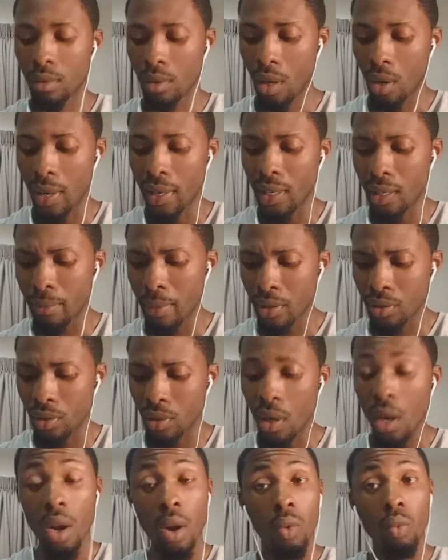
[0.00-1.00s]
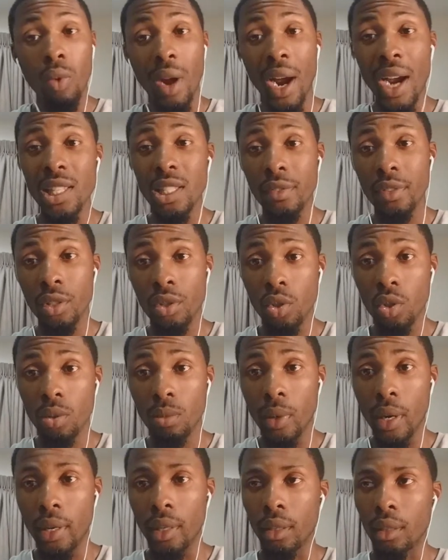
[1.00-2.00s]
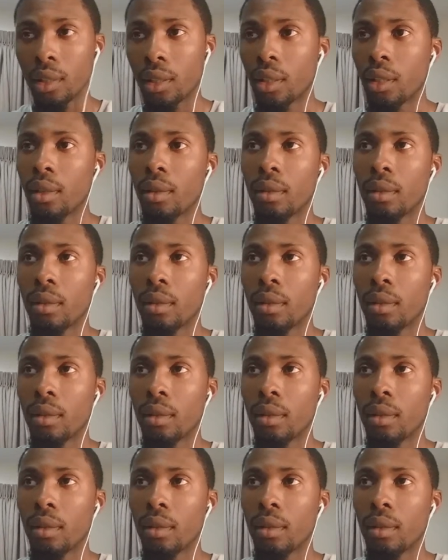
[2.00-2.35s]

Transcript: oh, I didn't mention Rise of the Tomb Raider.